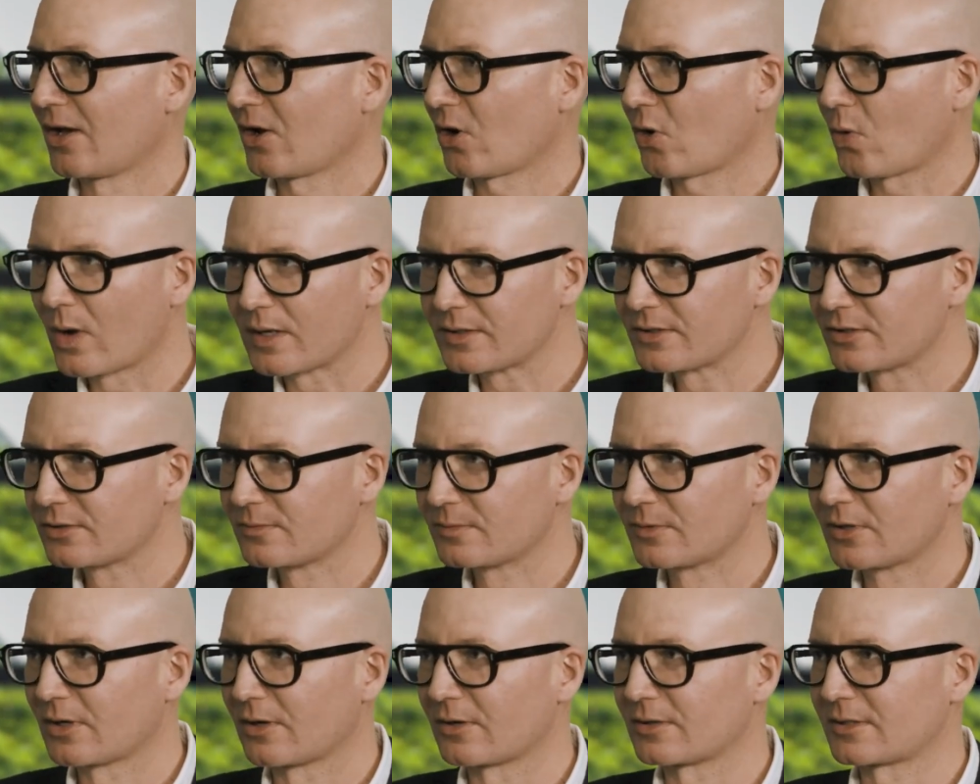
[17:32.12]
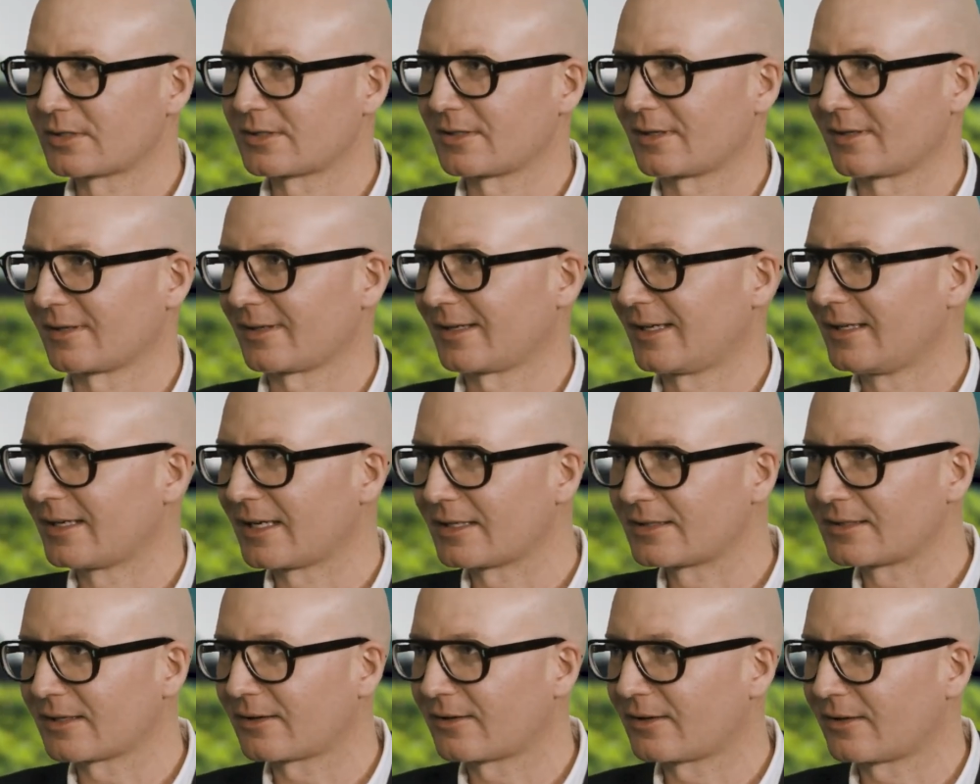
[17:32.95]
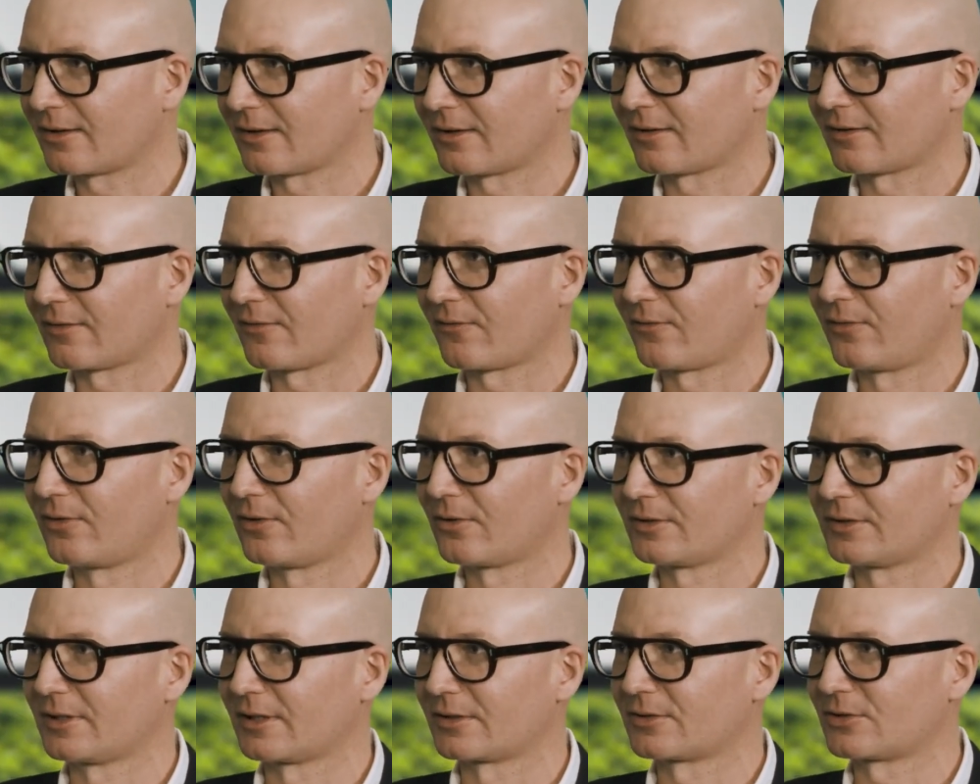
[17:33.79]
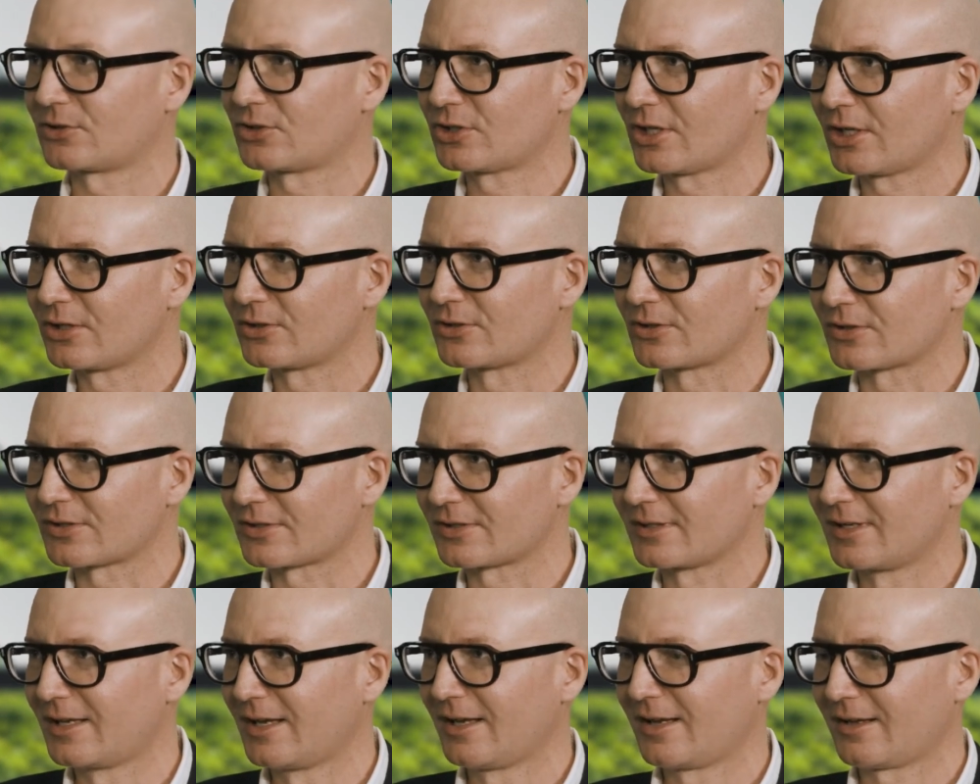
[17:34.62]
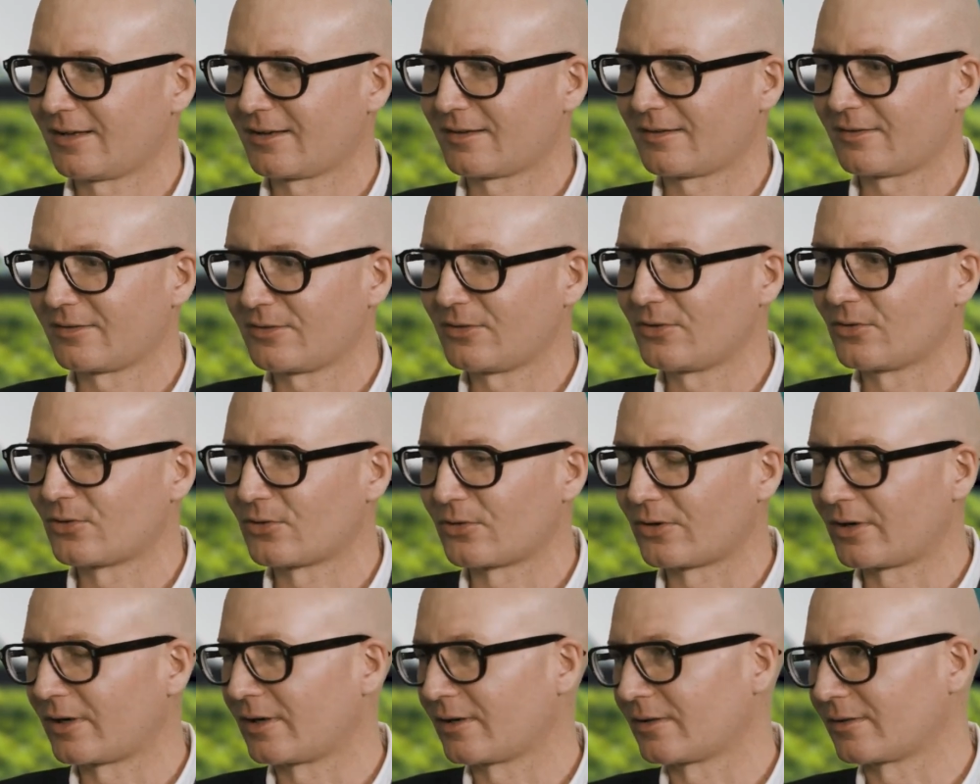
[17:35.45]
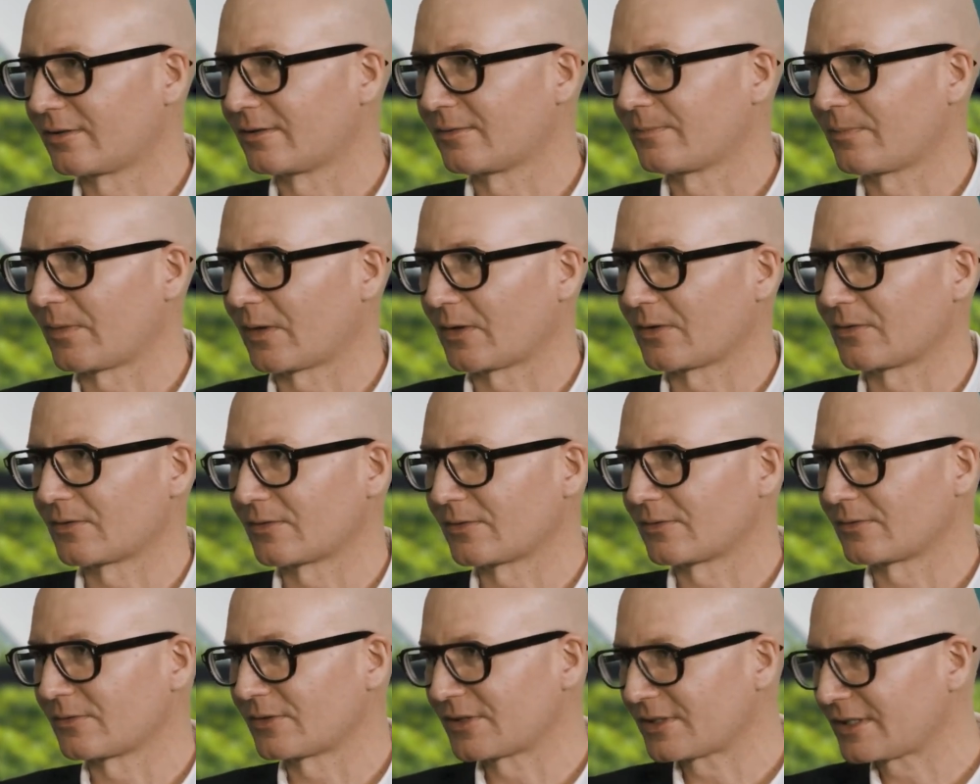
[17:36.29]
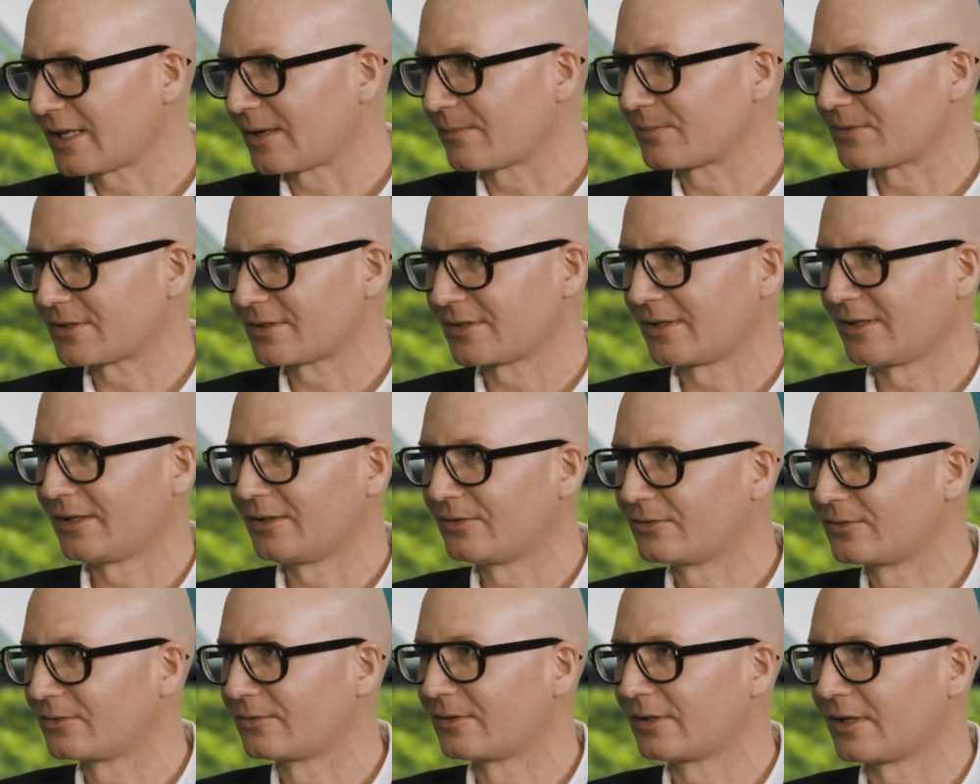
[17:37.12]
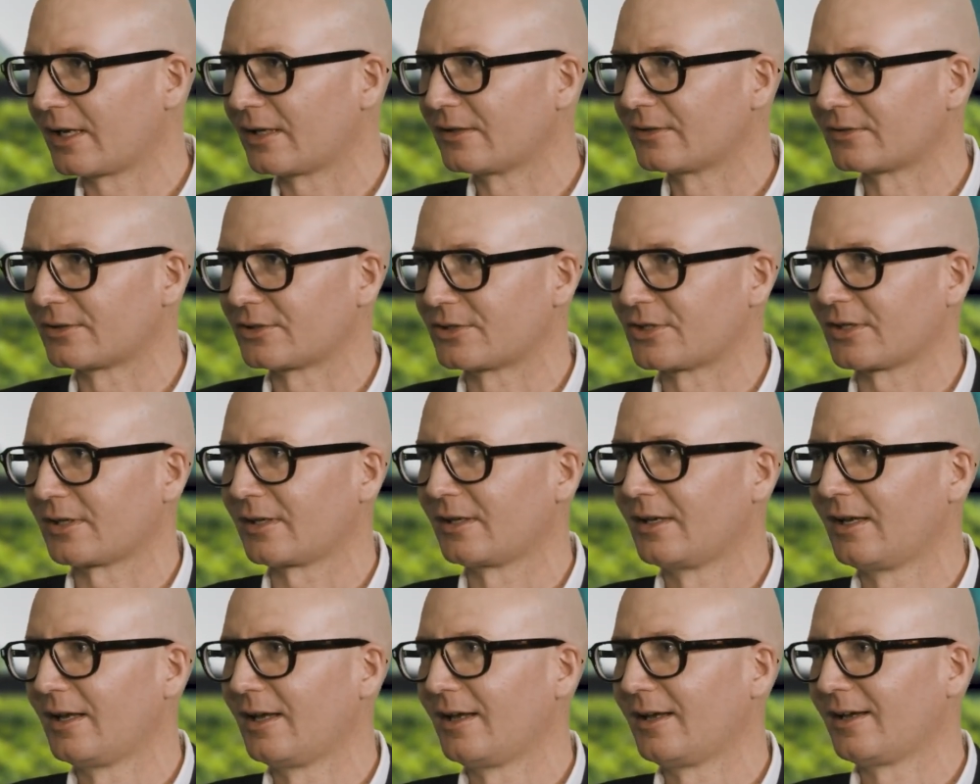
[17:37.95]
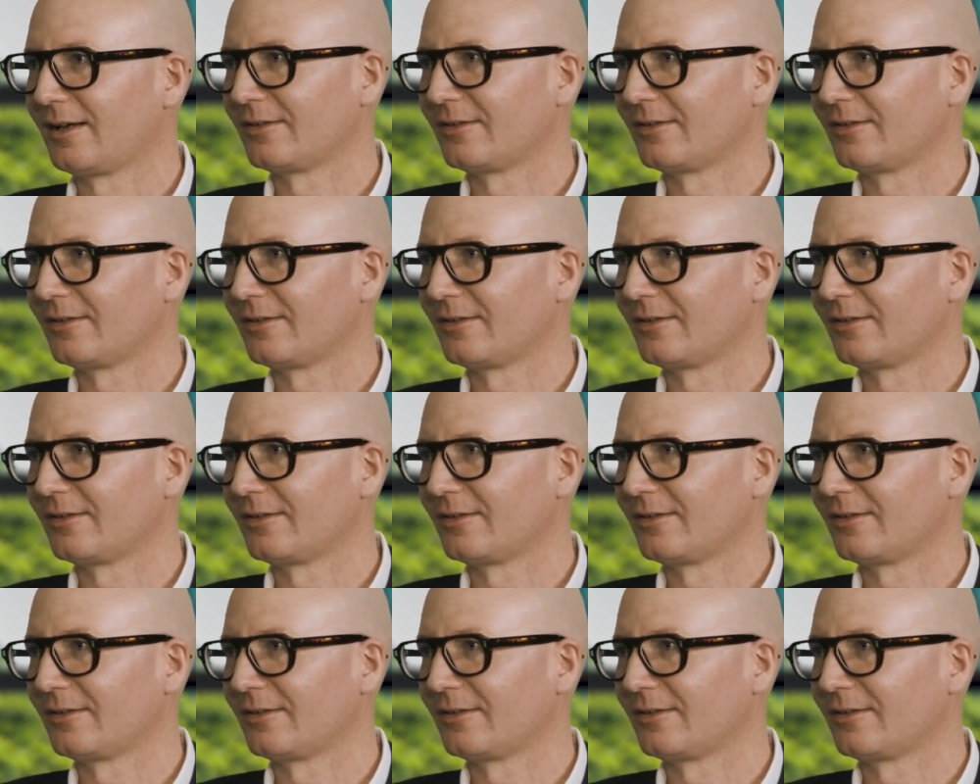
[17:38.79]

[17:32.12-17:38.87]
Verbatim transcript: quantum dots kinetic uh, floor that changes uh, your um, uh, steps into the energy, yeah.